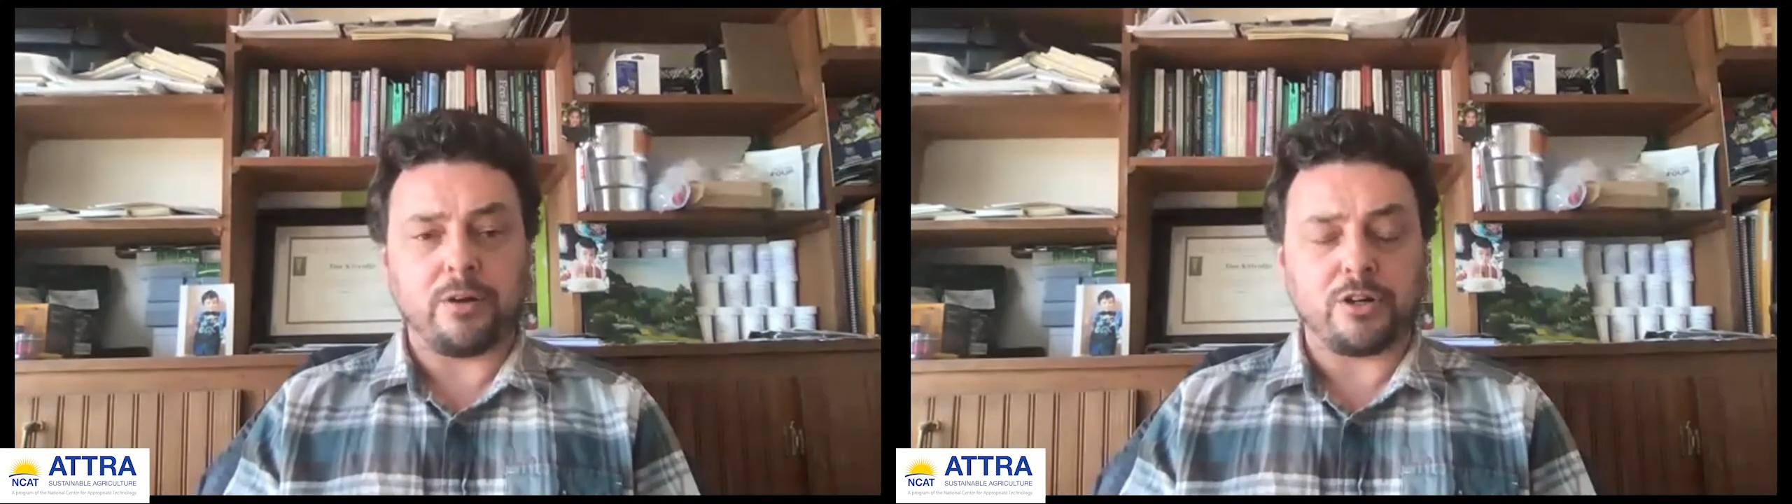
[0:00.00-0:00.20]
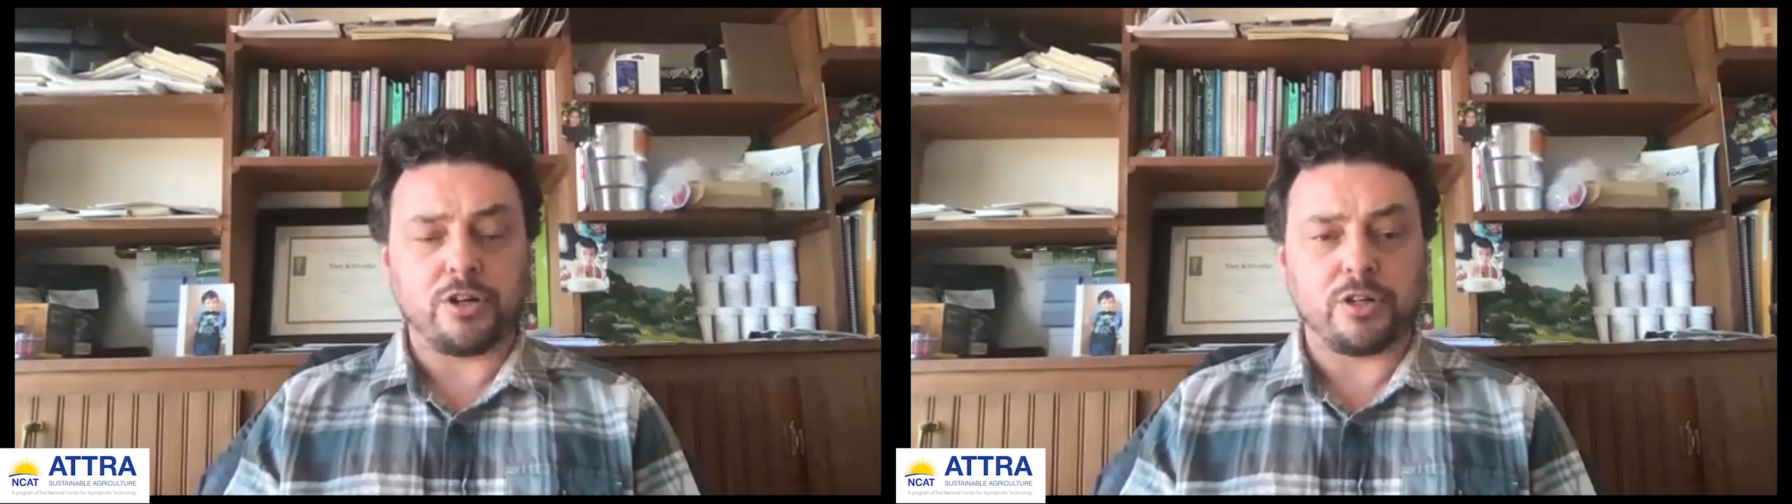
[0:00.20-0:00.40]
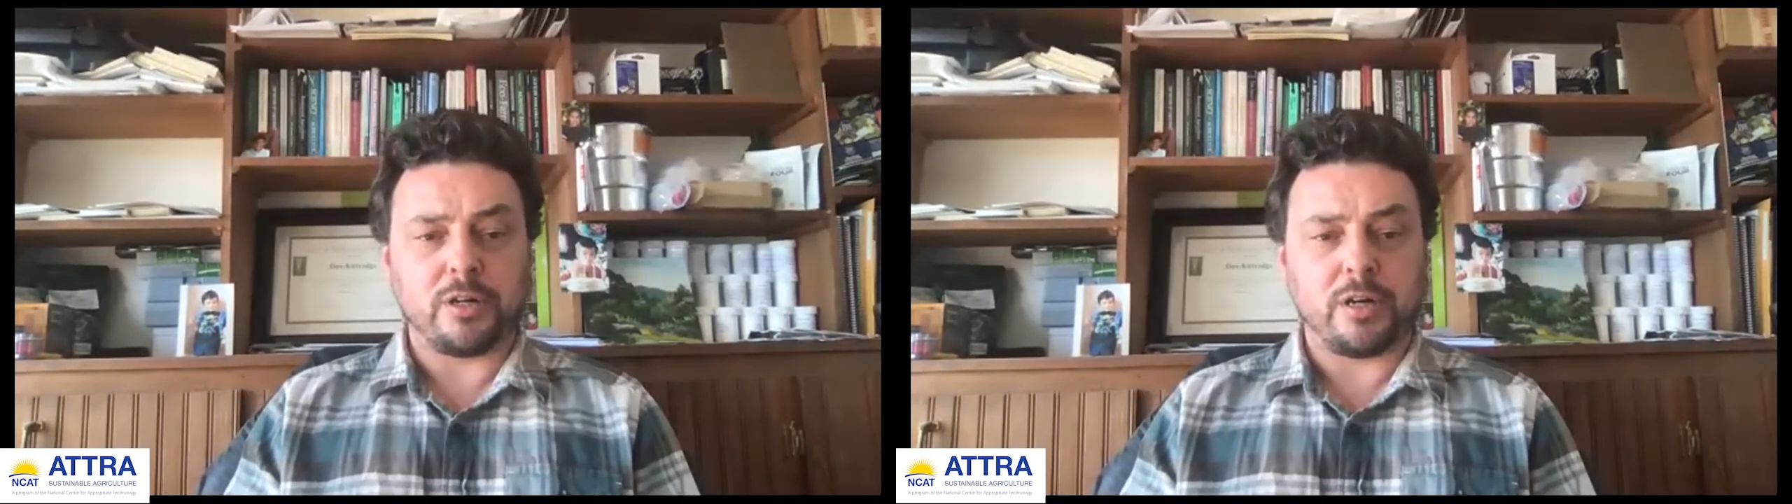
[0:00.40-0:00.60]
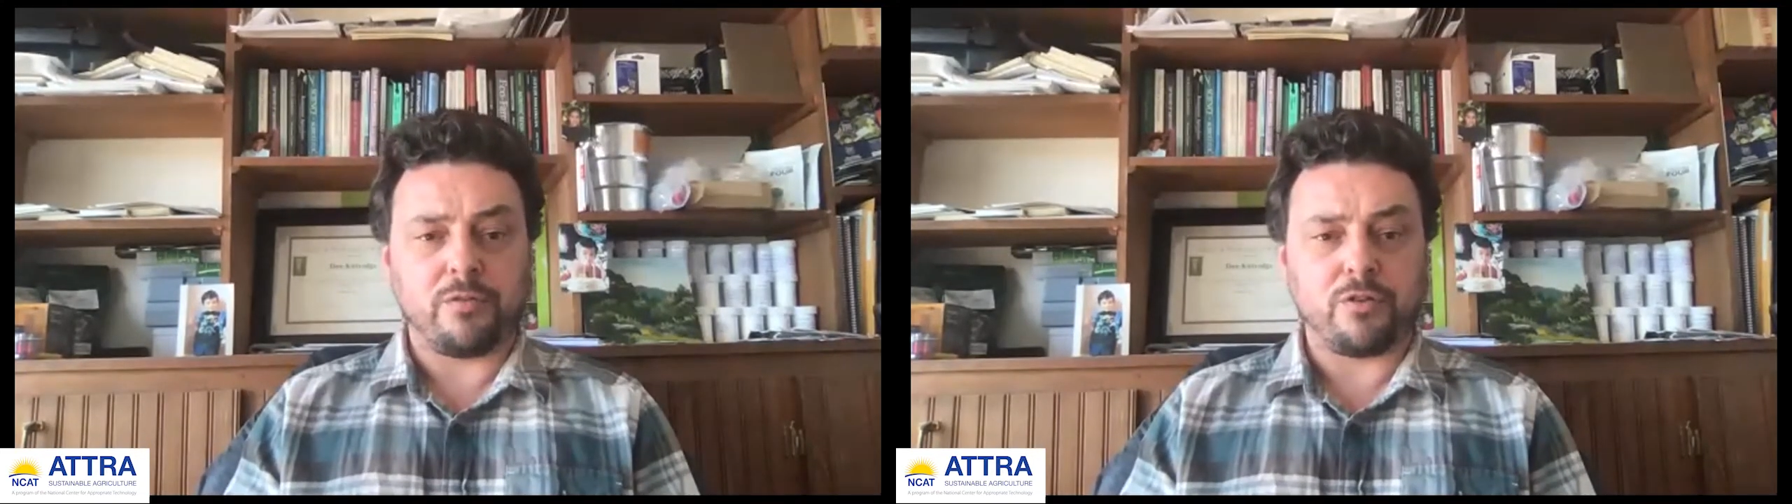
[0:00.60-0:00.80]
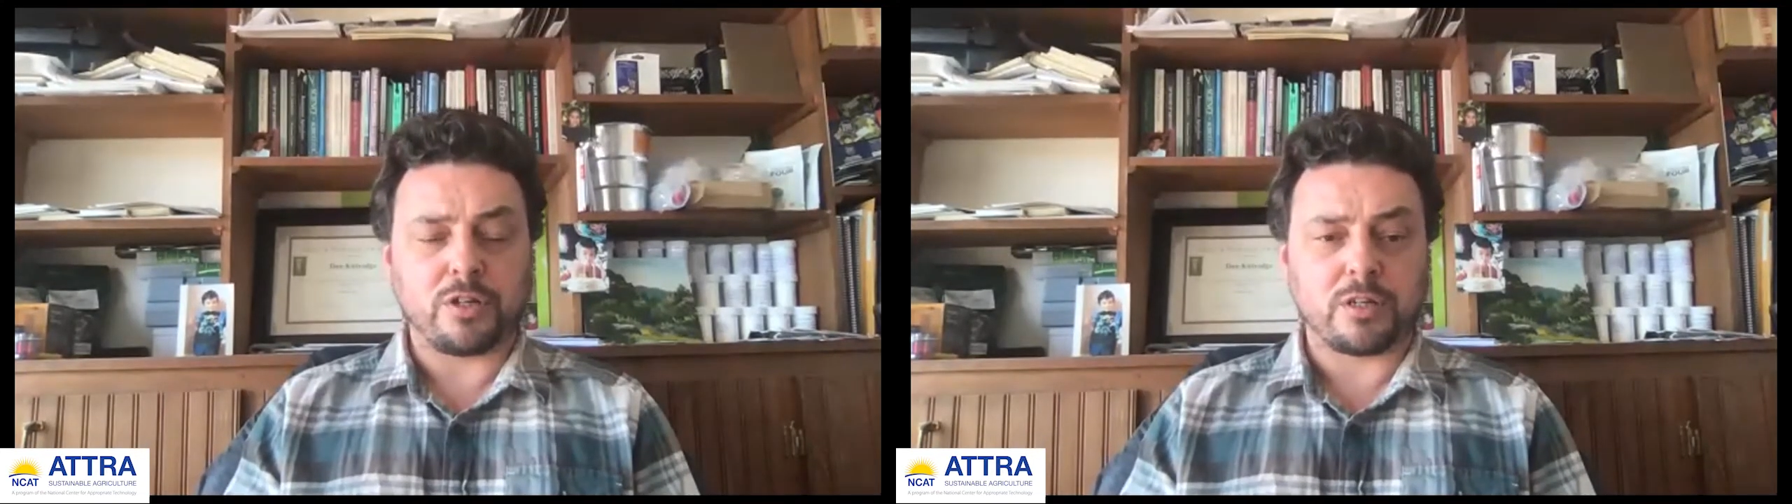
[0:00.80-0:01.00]
nitrogen
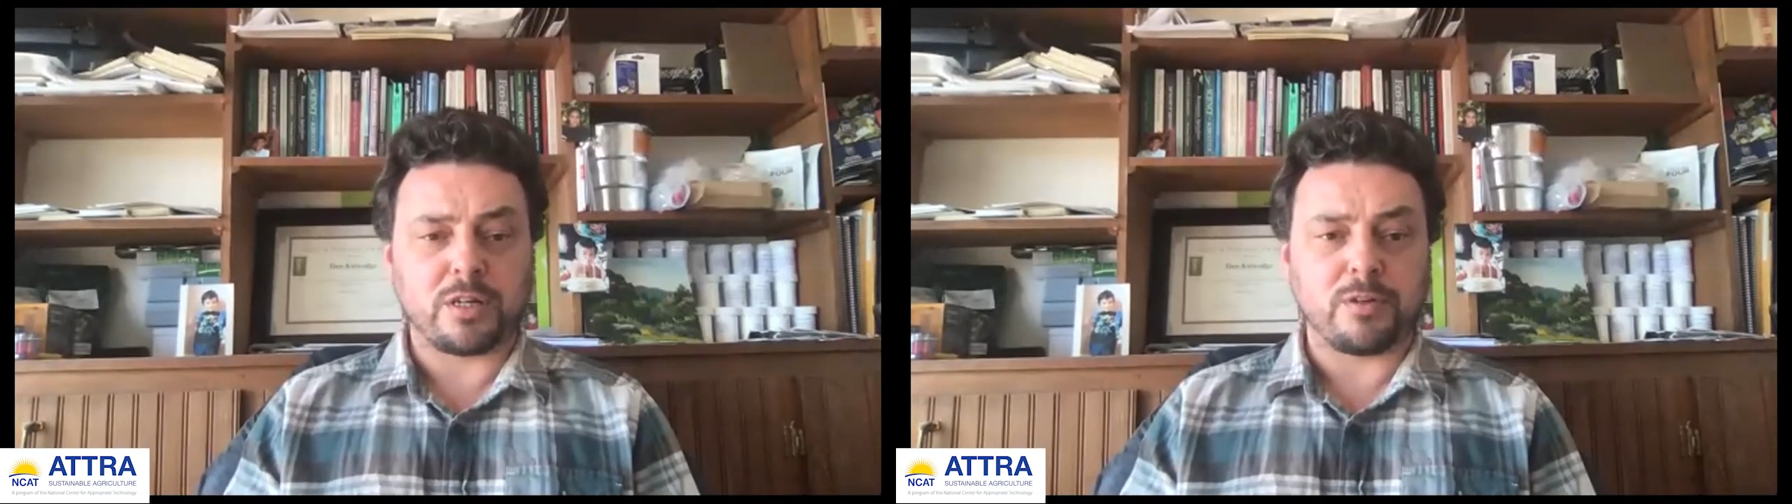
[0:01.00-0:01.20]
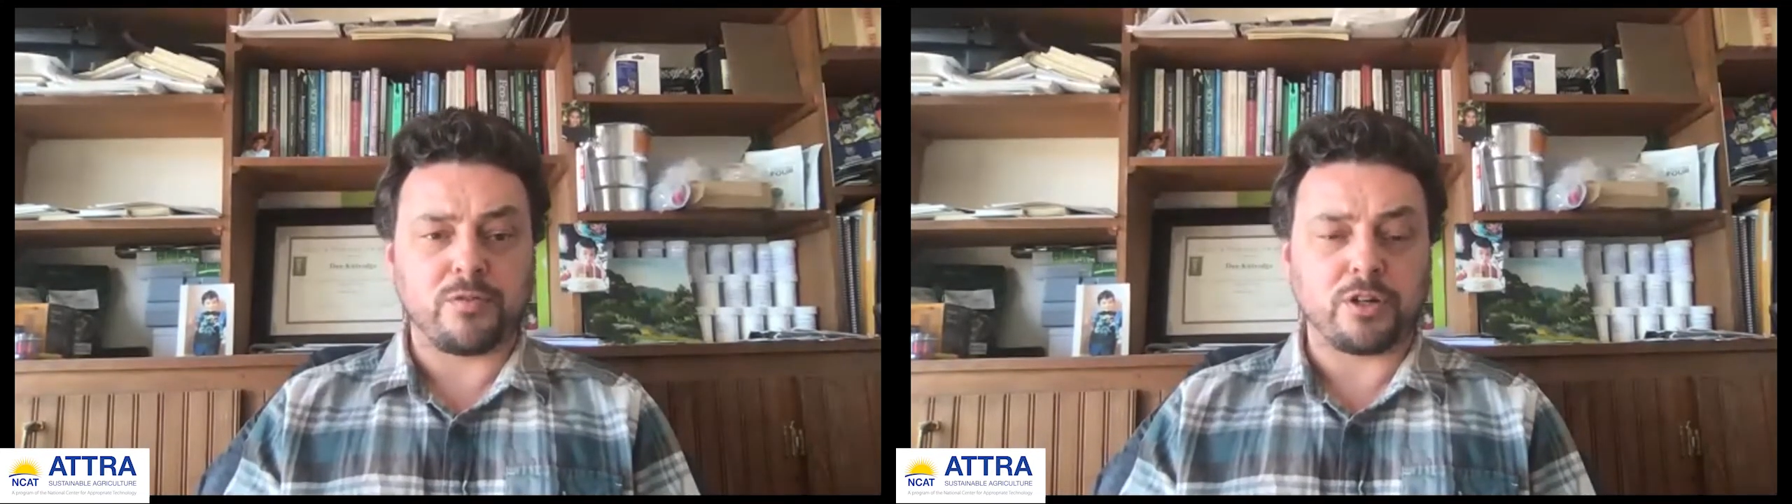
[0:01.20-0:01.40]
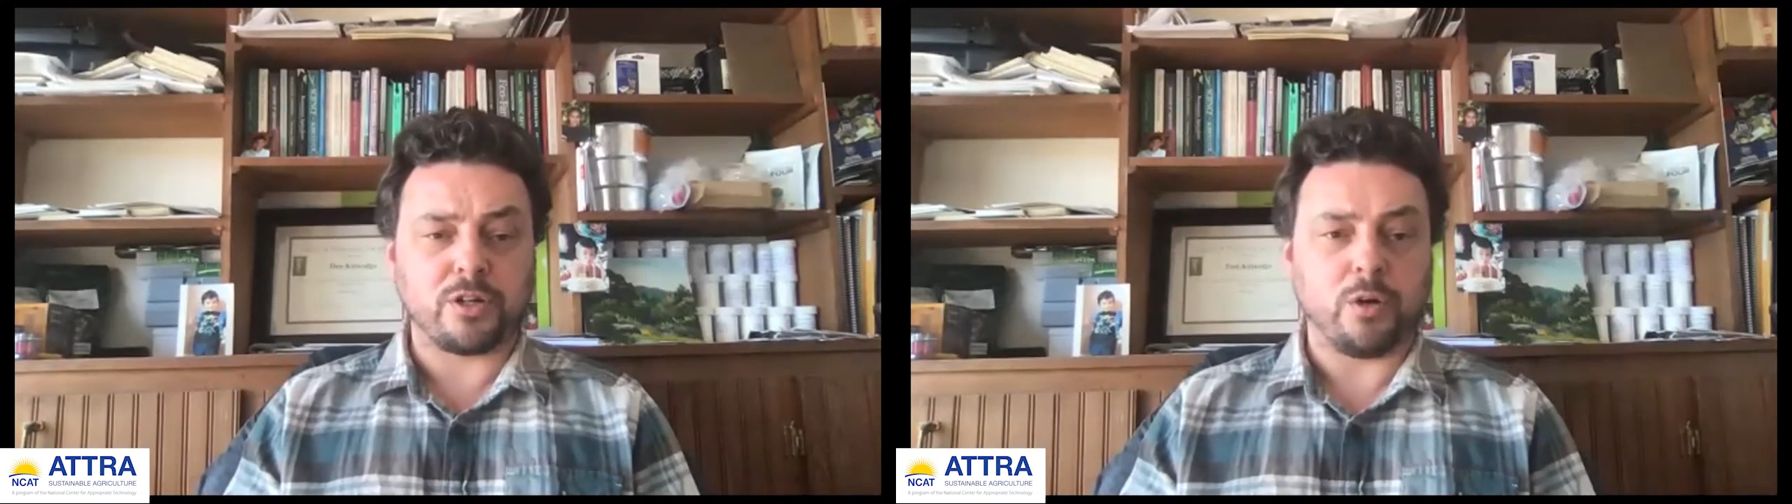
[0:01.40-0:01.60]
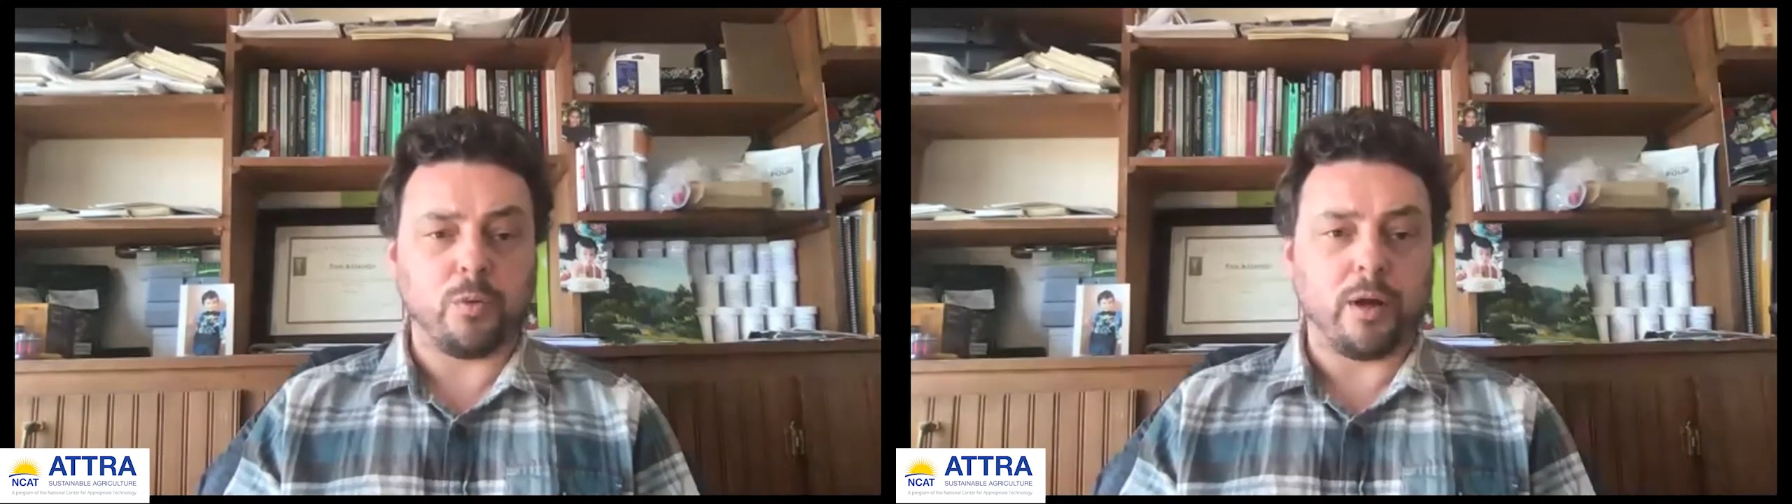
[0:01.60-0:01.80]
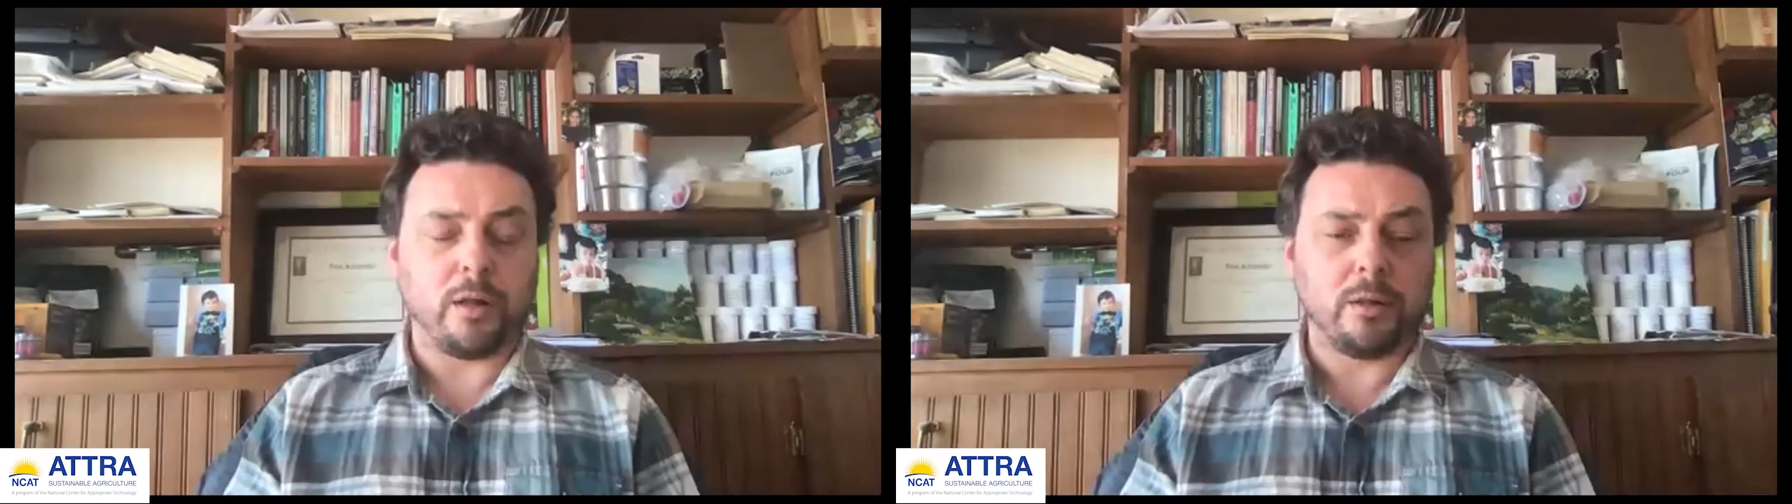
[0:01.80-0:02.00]
if your system is functioning
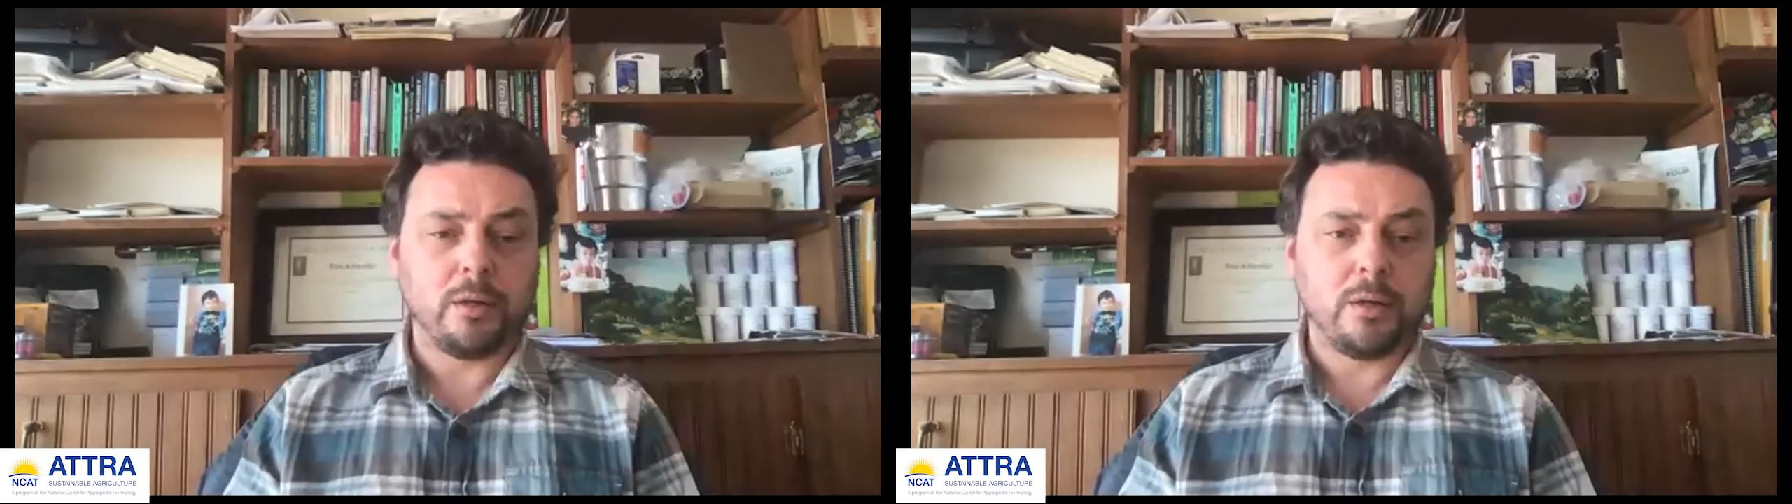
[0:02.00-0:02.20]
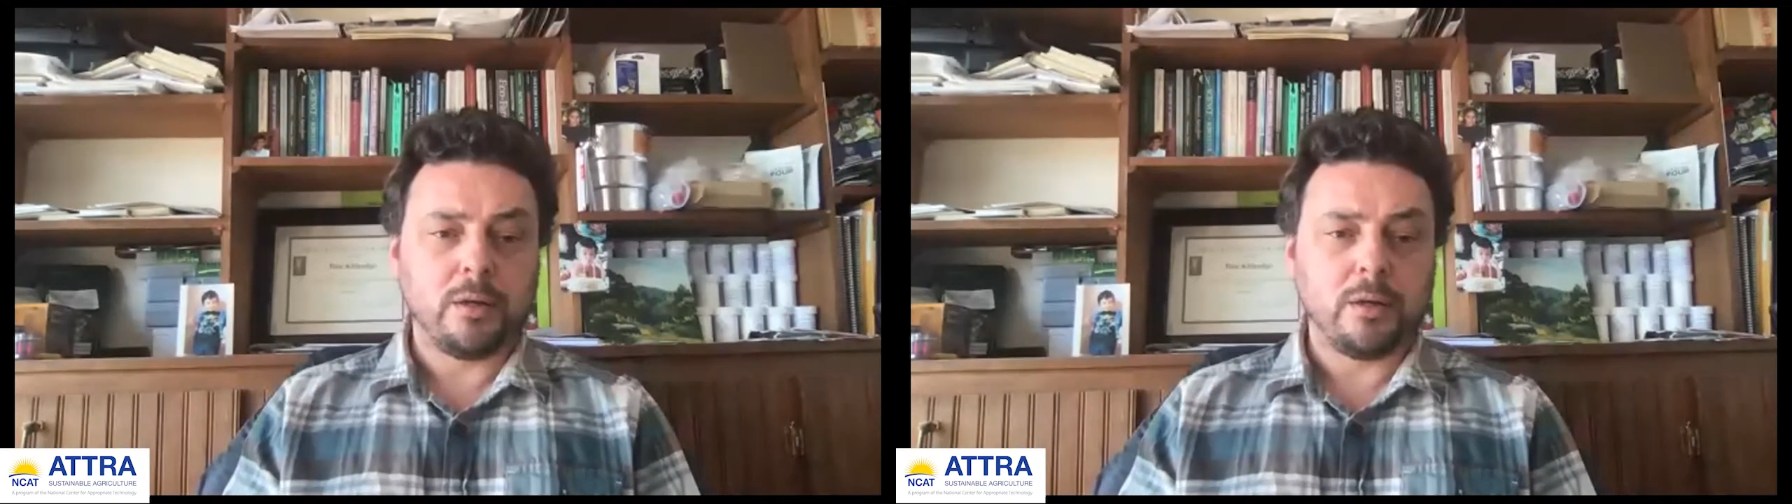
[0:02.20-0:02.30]
well.